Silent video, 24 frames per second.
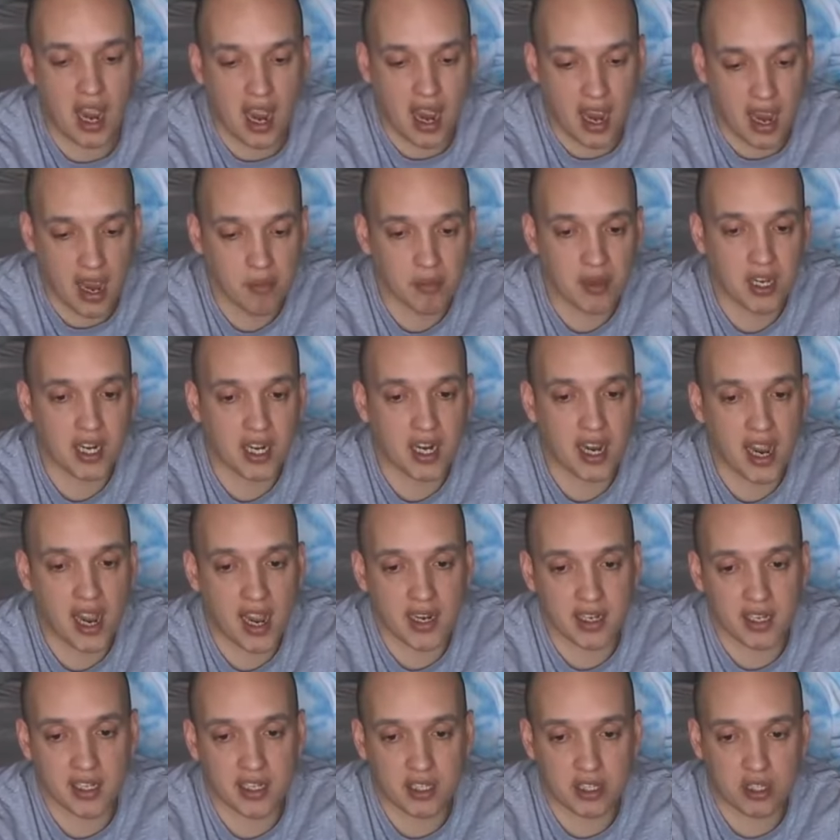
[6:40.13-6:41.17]
am going to add
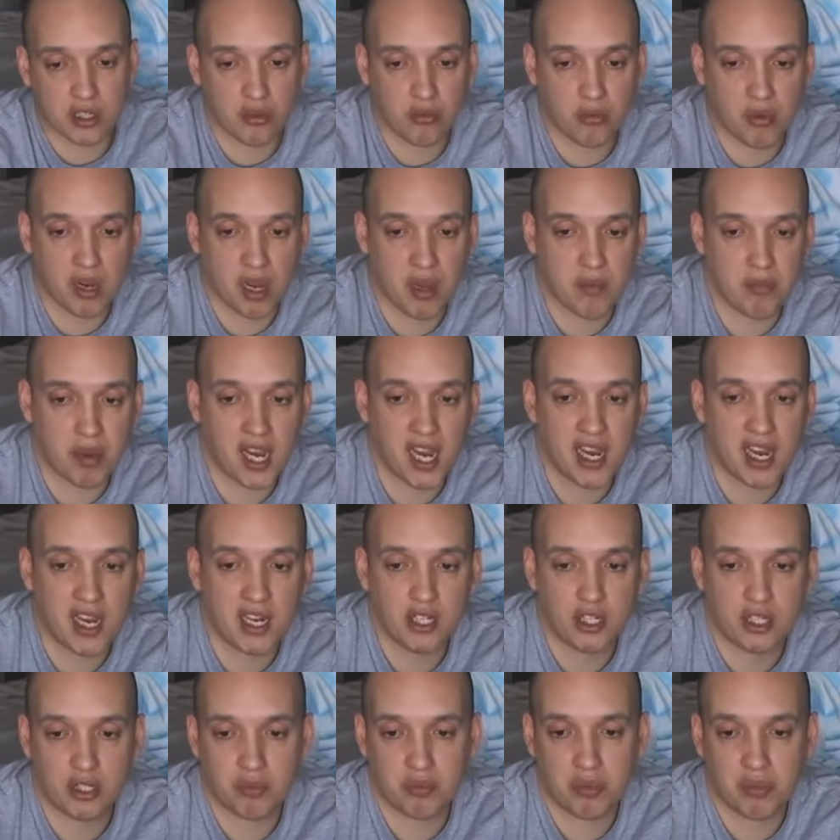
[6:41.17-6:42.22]
this to my
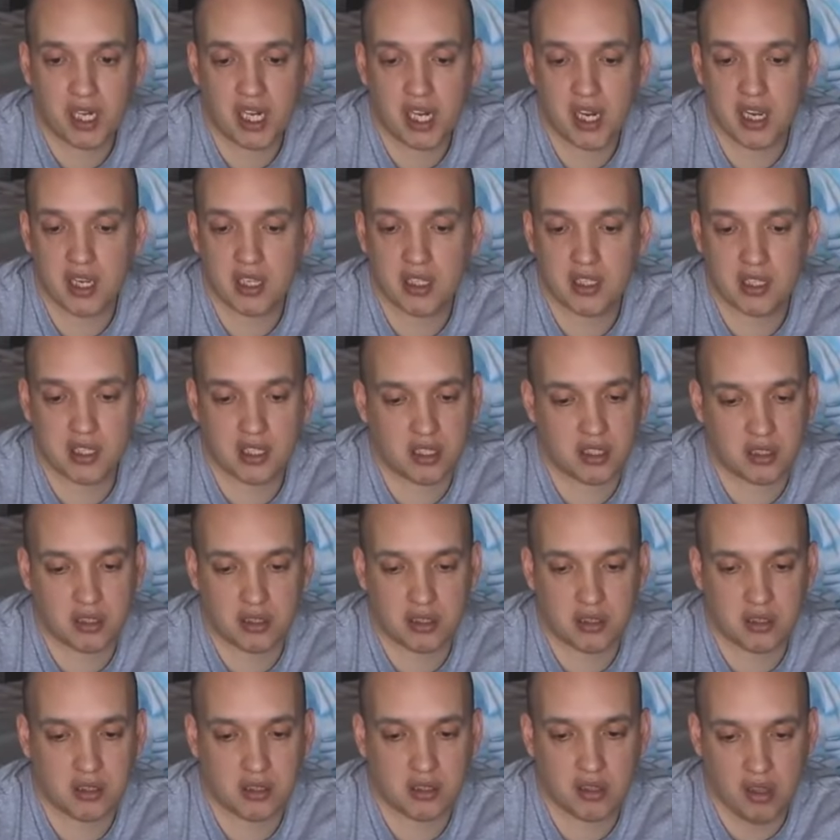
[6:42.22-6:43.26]
page because
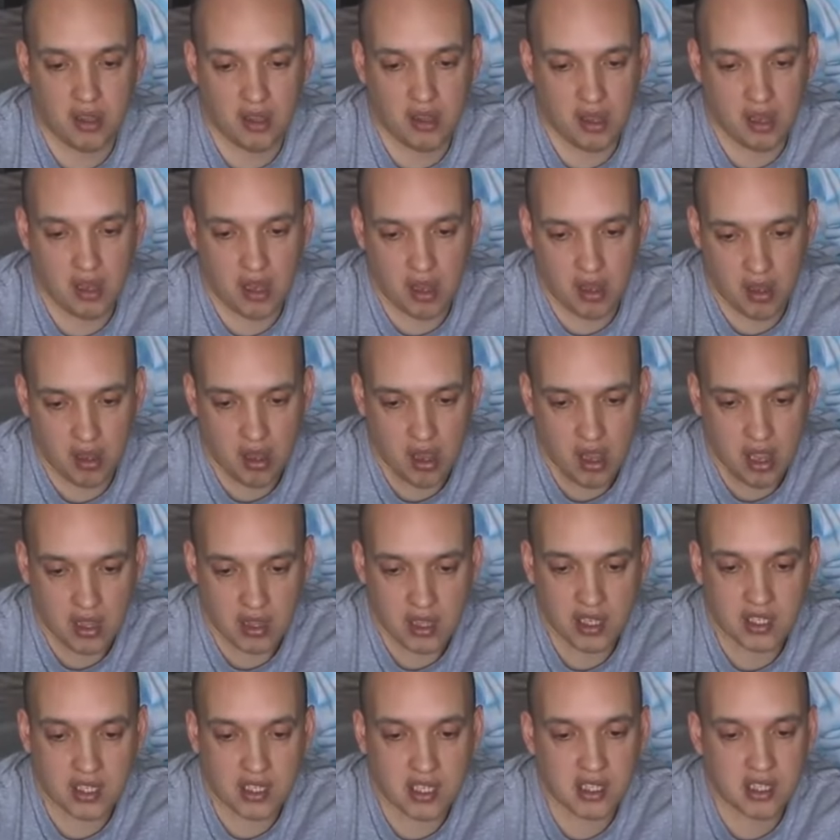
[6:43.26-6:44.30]

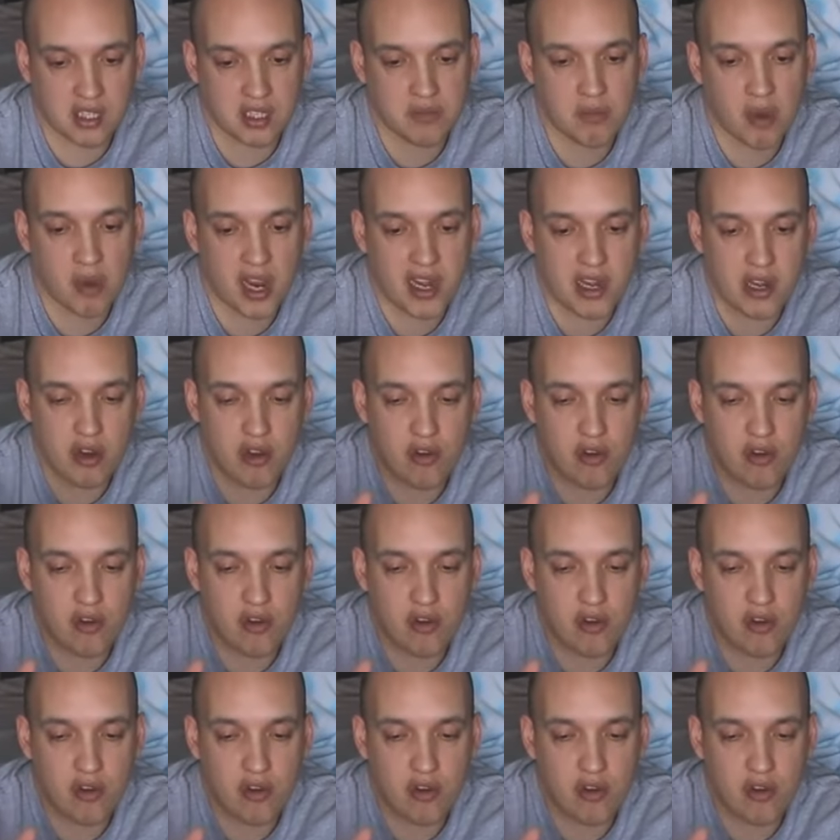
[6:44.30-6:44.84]
this is my new